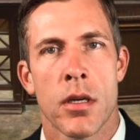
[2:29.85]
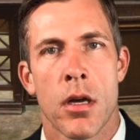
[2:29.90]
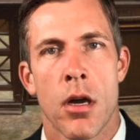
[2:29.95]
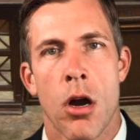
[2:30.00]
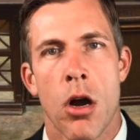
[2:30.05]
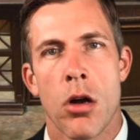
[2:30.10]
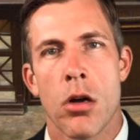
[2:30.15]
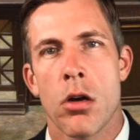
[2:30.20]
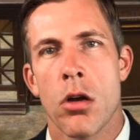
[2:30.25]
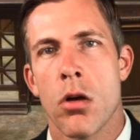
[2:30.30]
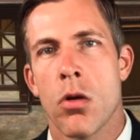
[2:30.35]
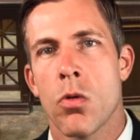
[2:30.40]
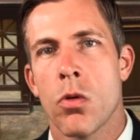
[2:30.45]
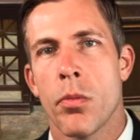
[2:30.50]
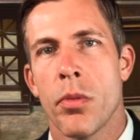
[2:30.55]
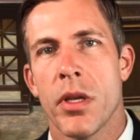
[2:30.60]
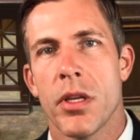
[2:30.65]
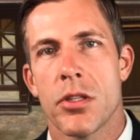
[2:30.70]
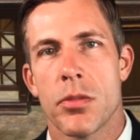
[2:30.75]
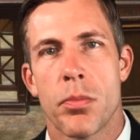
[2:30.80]
Our goal will
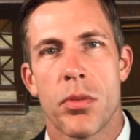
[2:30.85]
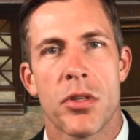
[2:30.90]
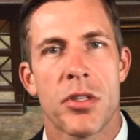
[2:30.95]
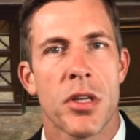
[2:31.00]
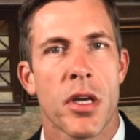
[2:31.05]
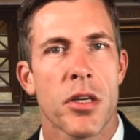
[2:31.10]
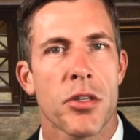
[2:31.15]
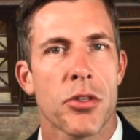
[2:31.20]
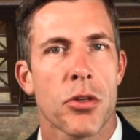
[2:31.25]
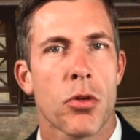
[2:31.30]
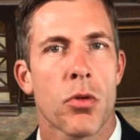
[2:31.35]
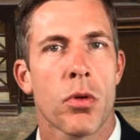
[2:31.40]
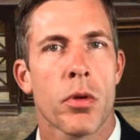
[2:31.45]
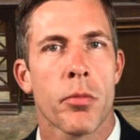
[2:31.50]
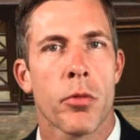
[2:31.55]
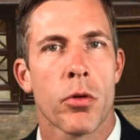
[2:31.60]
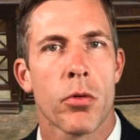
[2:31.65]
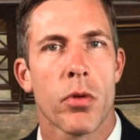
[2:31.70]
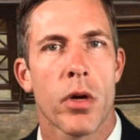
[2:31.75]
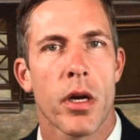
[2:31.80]
be to protect your
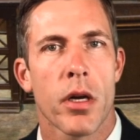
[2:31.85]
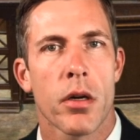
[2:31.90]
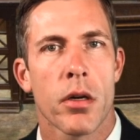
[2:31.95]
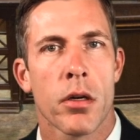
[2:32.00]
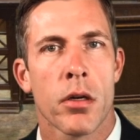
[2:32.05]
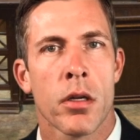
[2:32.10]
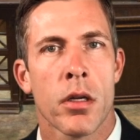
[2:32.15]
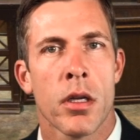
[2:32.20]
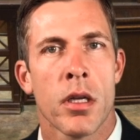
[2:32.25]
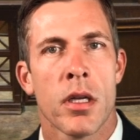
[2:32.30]
criminal record